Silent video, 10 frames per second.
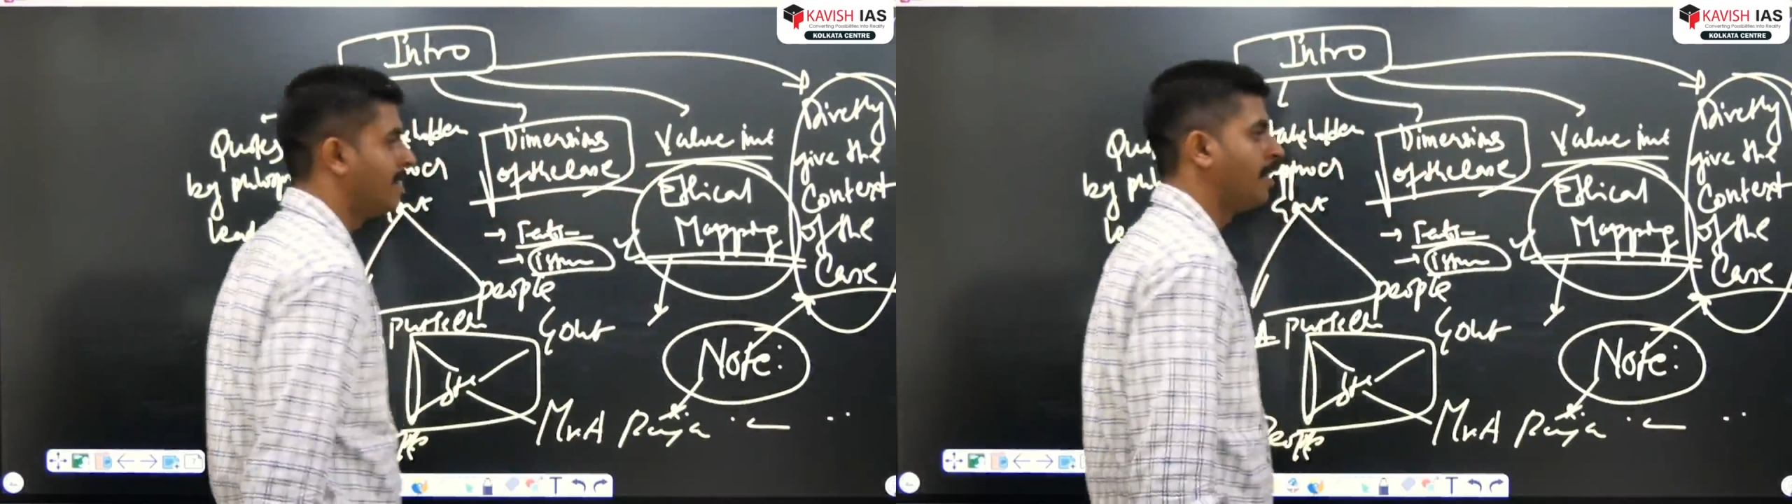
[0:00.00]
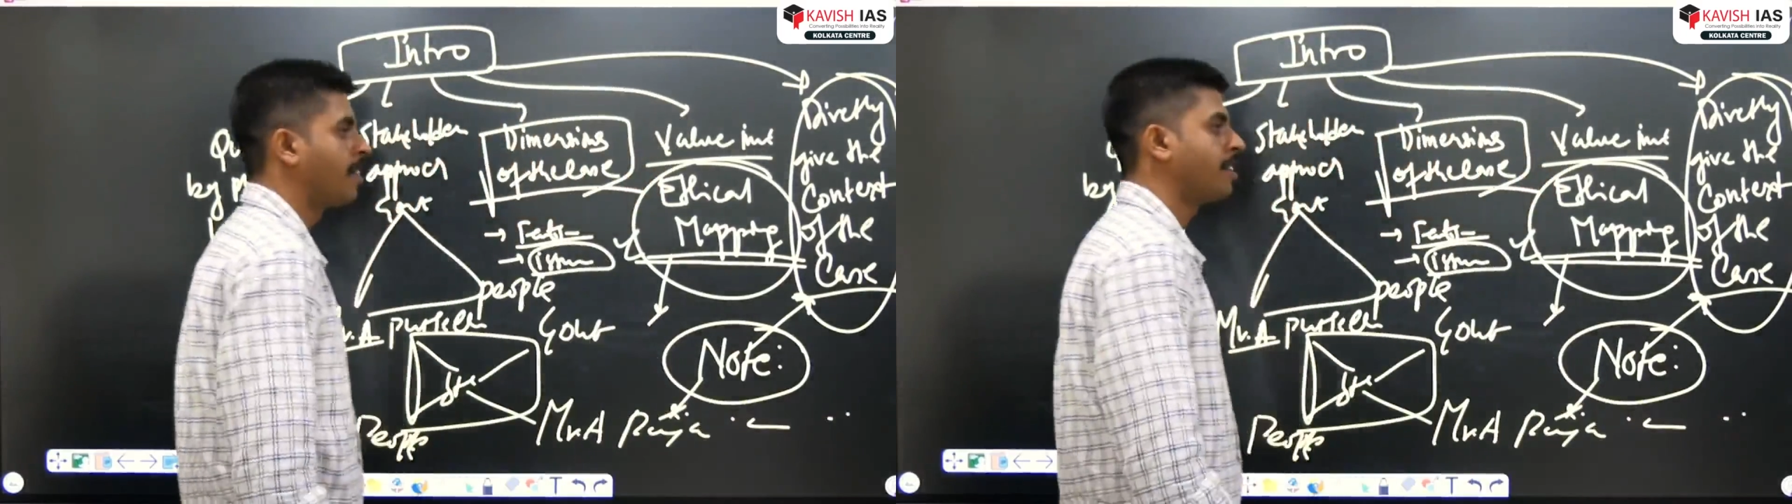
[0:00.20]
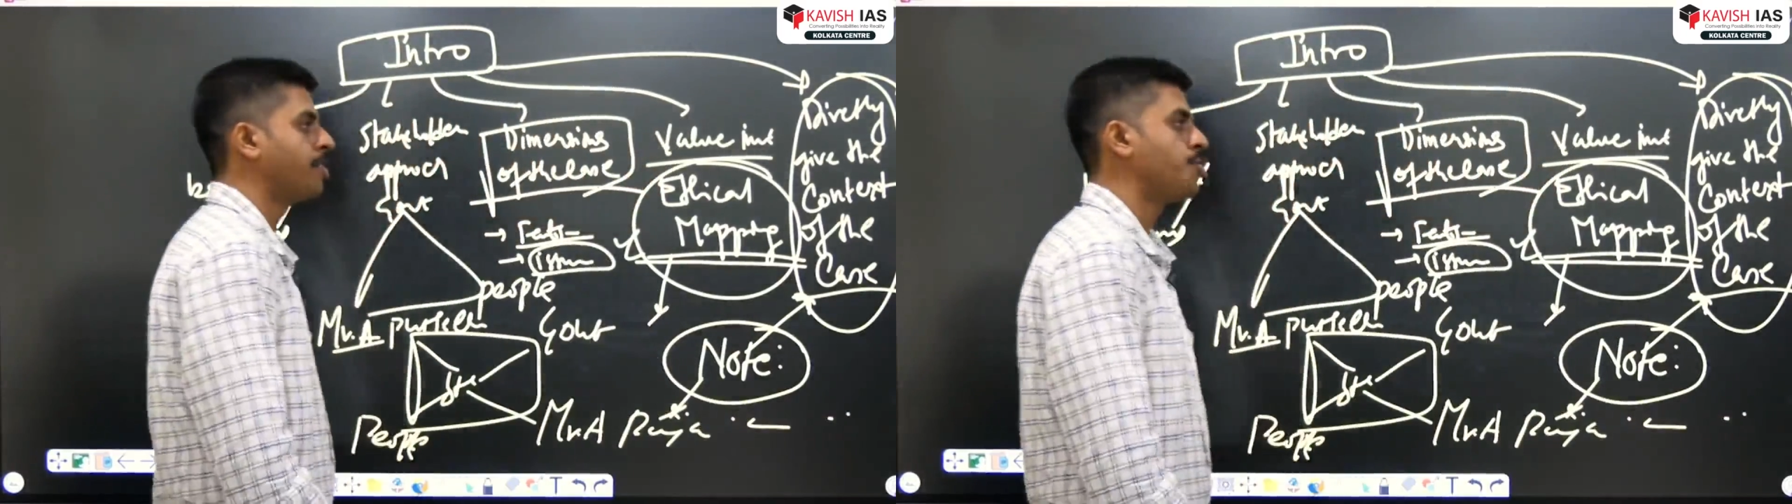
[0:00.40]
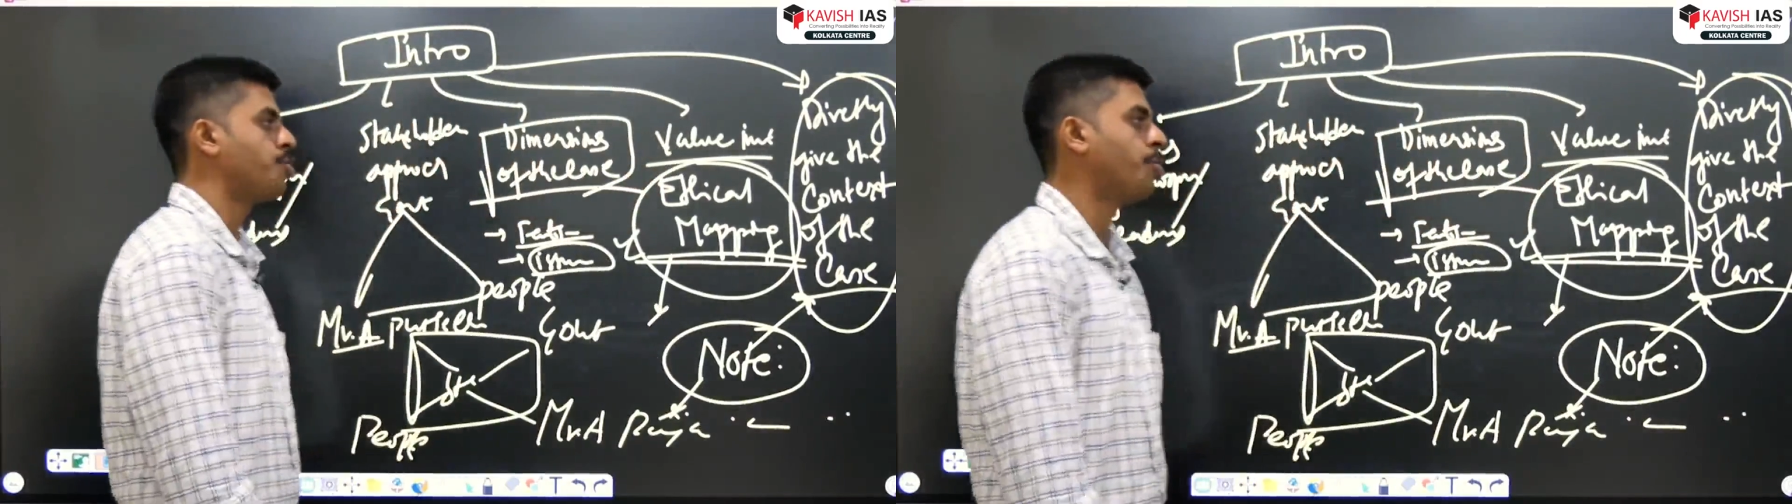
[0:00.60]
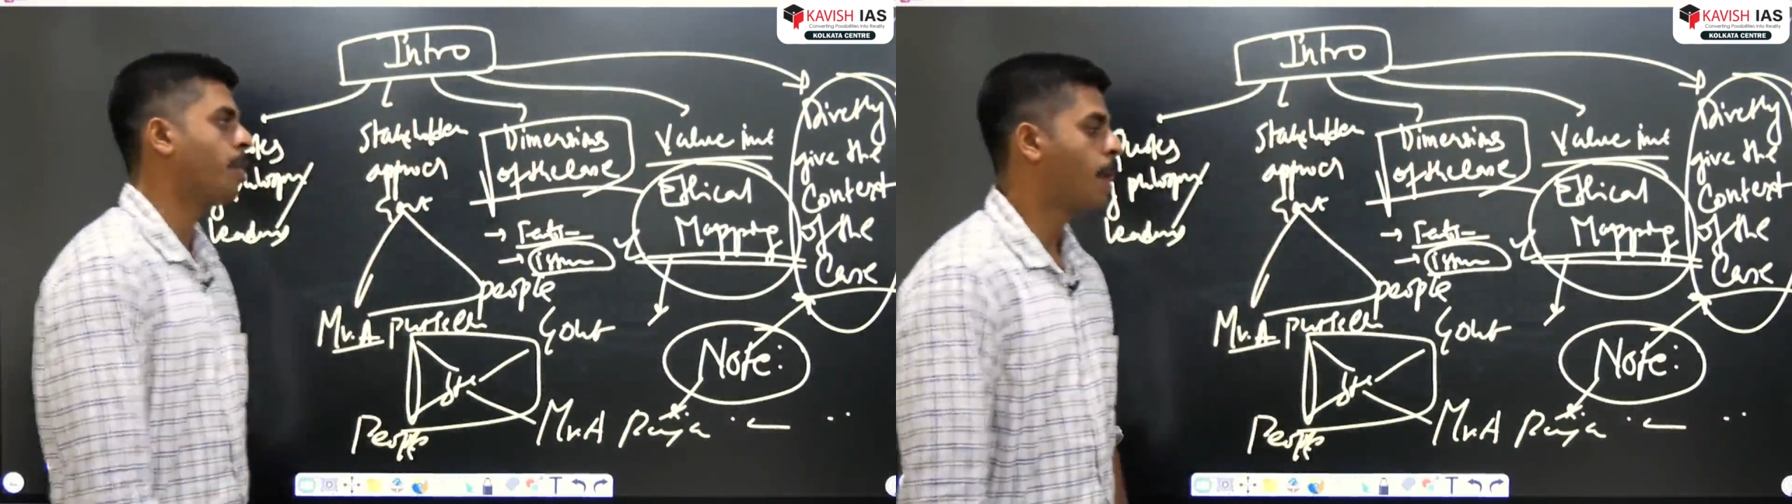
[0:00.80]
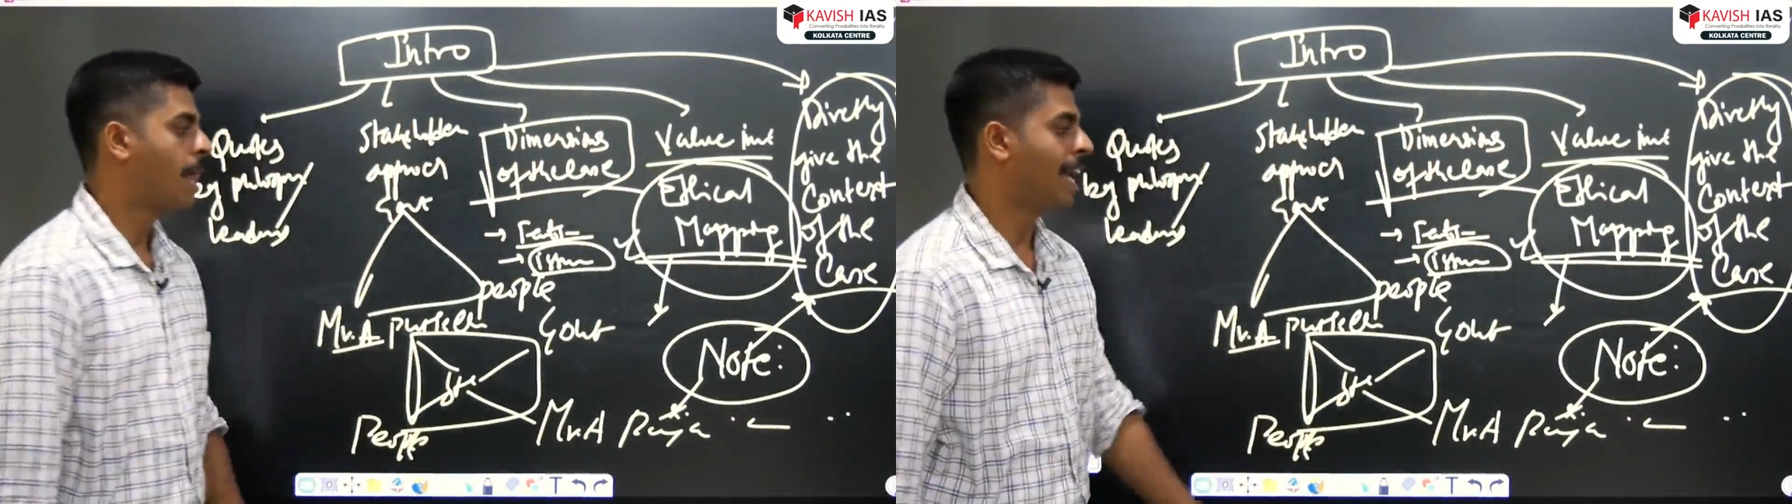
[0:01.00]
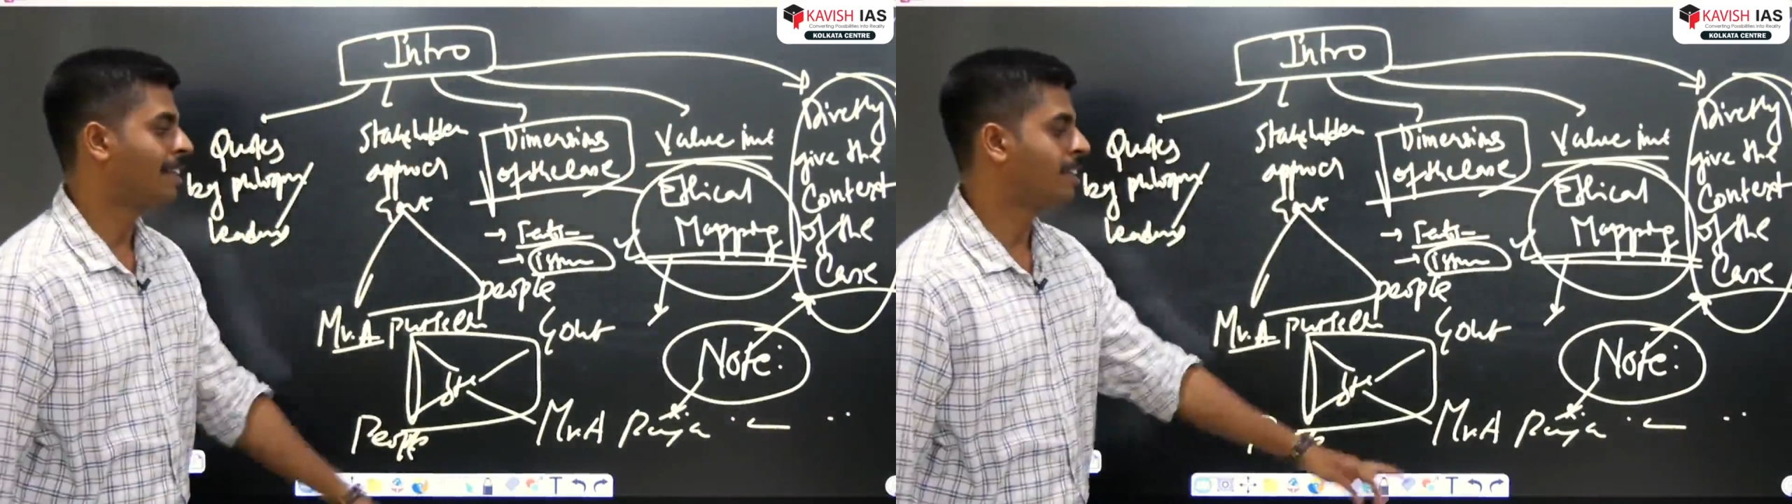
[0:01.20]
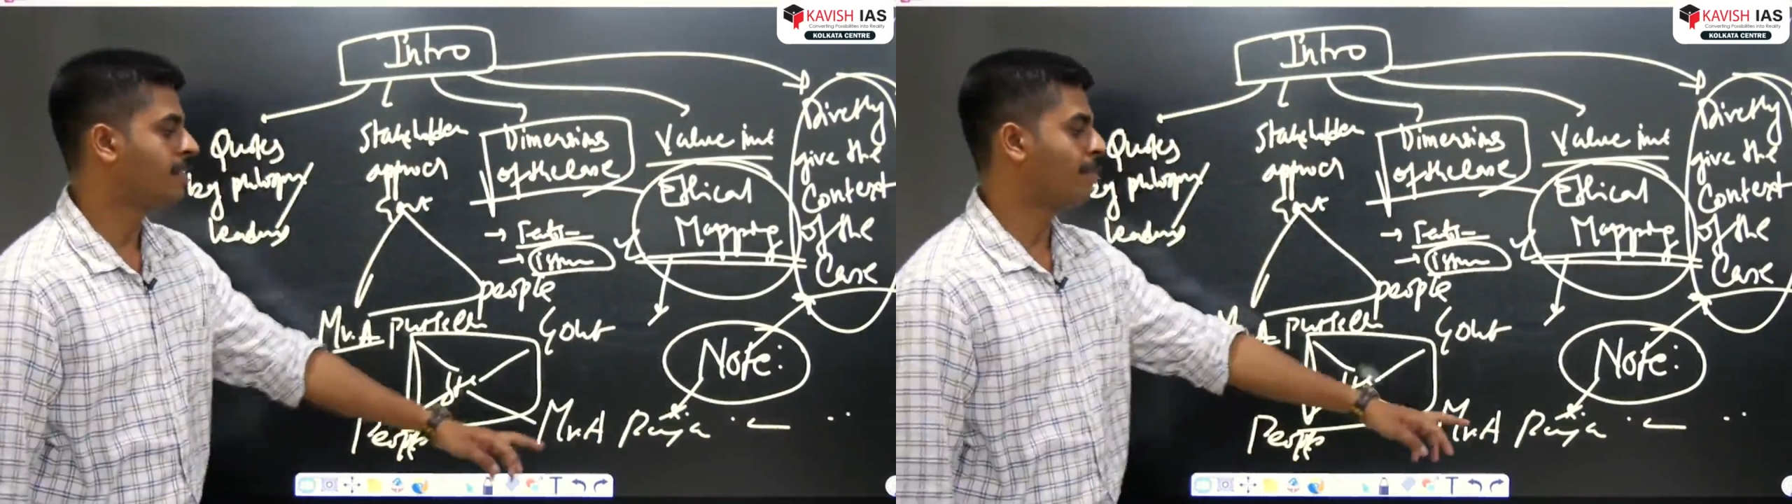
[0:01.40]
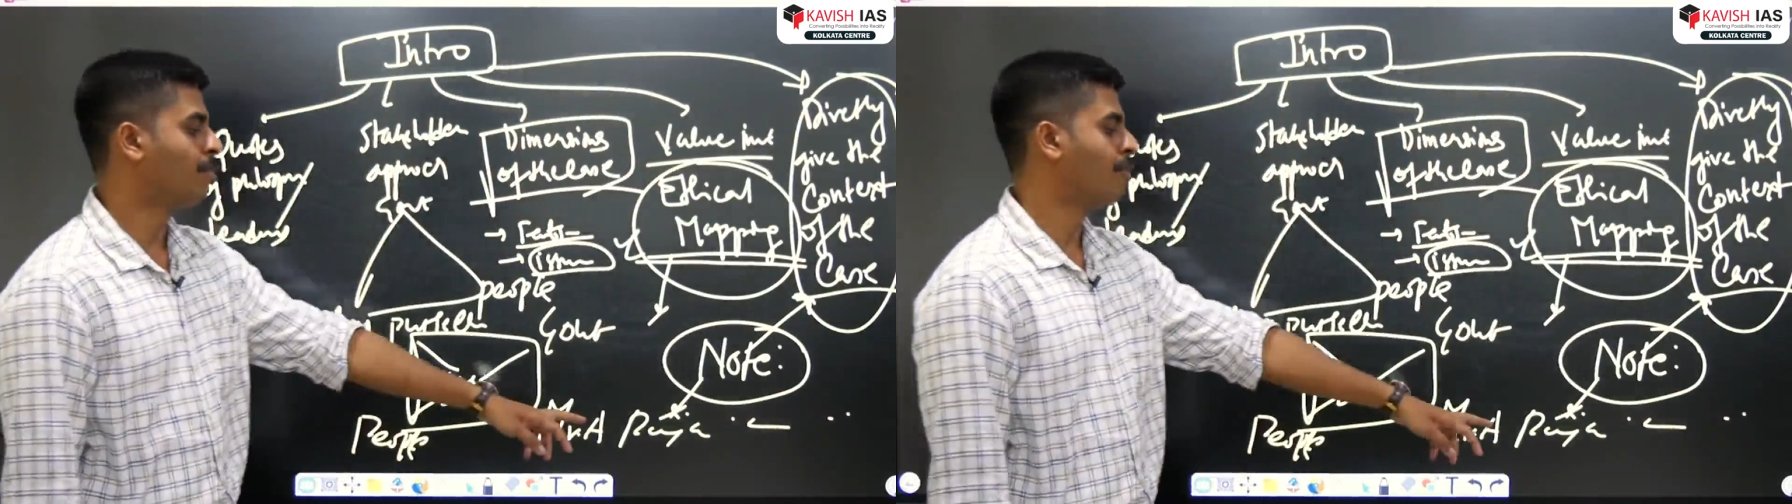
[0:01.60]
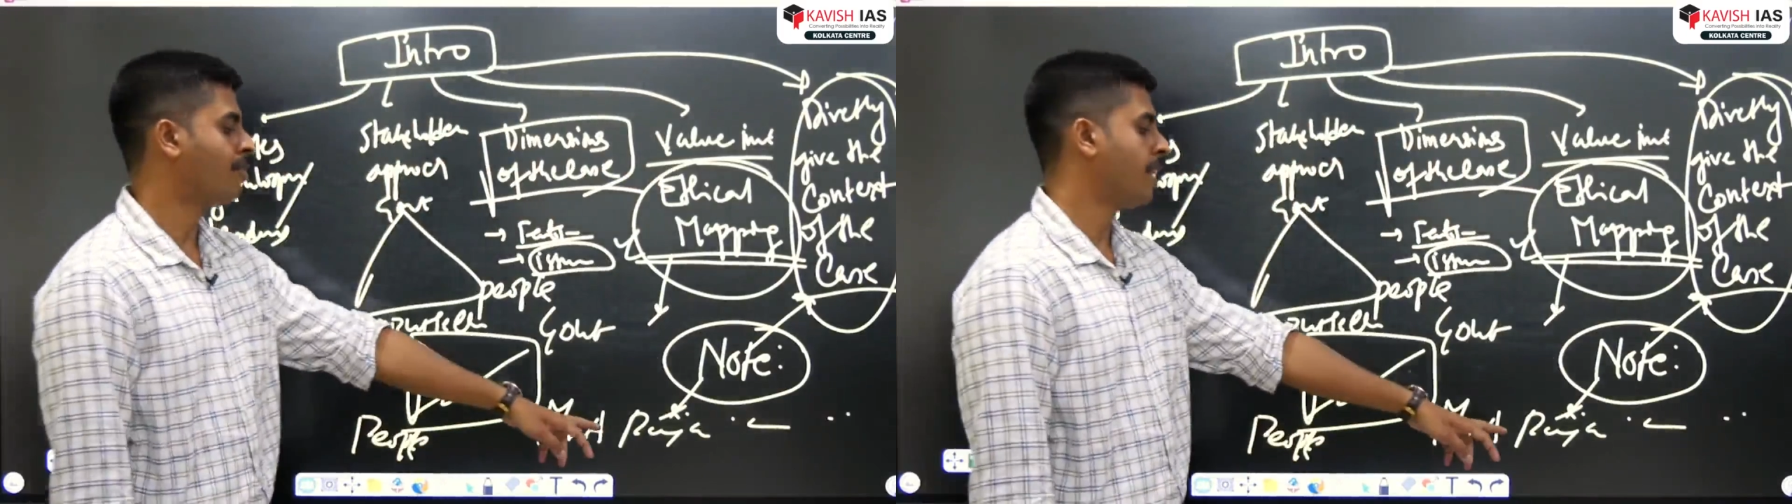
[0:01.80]
in drugs issue, and this
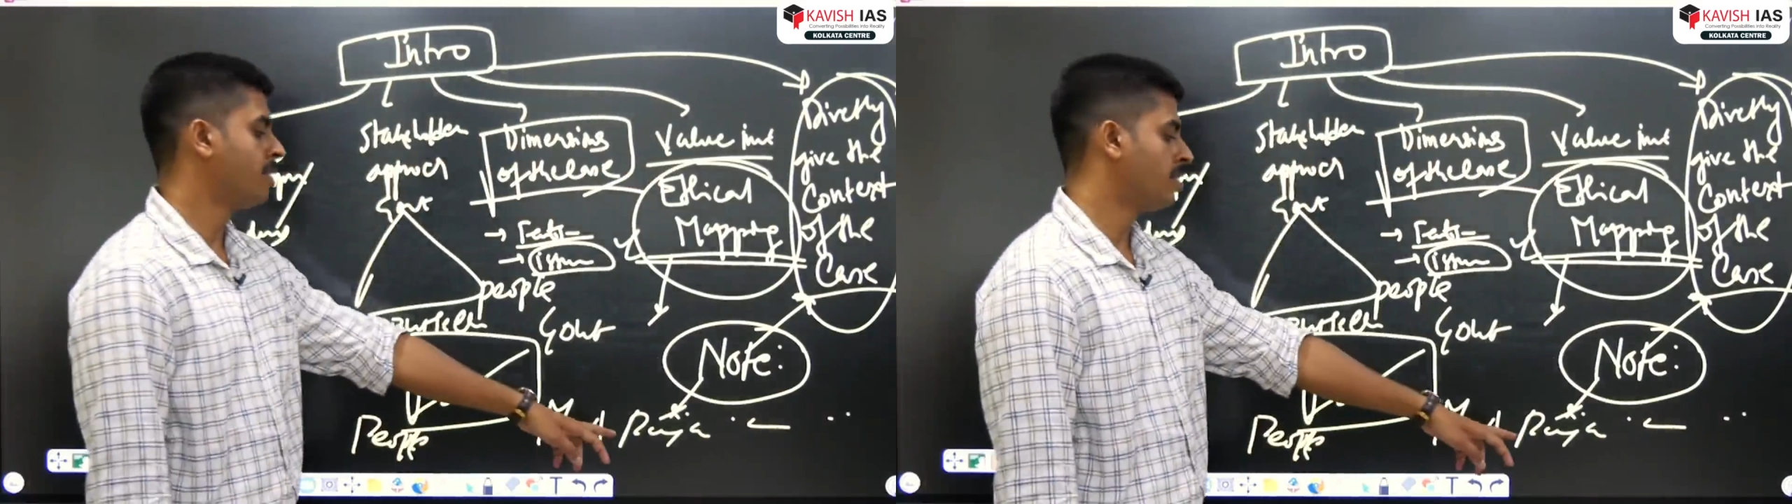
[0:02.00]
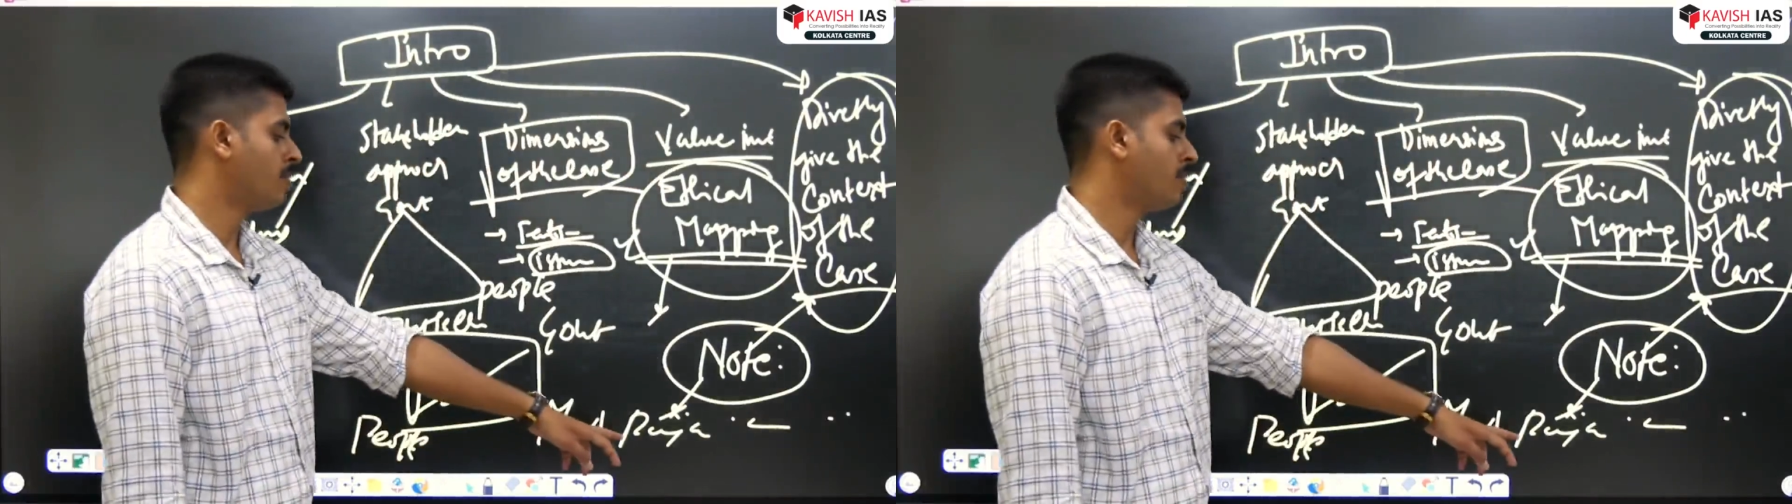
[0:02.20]
above case